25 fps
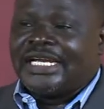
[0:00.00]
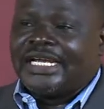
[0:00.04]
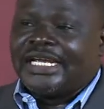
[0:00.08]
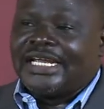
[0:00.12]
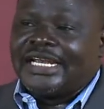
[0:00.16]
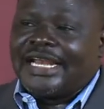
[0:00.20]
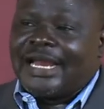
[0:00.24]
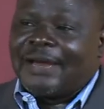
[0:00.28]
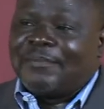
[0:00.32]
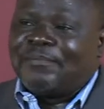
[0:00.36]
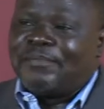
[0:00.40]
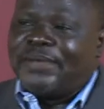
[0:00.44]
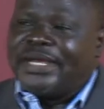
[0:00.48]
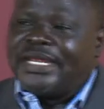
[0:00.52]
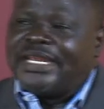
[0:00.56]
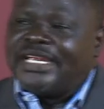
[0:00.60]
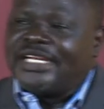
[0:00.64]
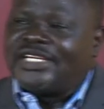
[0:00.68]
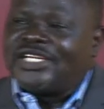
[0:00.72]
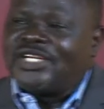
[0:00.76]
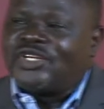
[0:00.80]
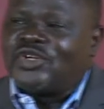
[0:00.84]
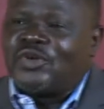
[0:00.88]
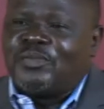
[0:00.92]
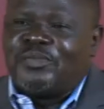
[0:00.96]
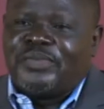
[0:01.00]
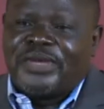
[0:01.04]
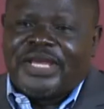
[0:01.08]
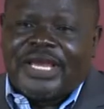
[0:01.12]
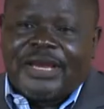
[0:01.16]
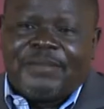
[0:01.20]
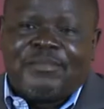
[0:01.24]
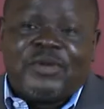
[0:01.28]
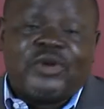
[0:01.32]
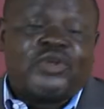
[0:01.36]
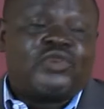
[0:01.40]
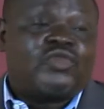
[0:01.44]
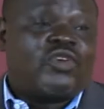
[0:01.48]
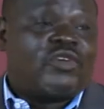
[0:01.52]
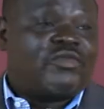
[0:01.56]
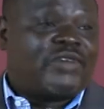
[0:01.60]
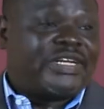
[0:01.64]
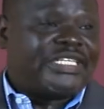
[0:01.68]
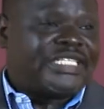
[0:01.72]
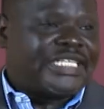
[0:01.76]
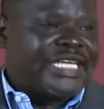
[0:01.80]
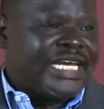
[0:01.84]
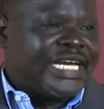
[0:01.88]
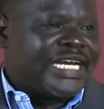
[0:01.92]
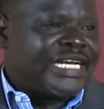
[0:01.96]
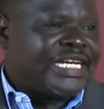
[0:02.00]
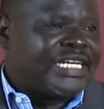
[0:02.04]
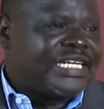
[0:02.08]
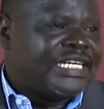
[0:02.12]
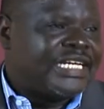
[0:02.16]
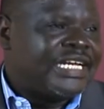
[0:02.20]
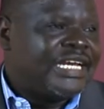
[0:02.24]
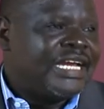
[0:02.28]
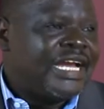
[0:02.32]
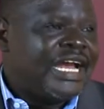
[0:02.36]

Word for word: inability to be able to overtake,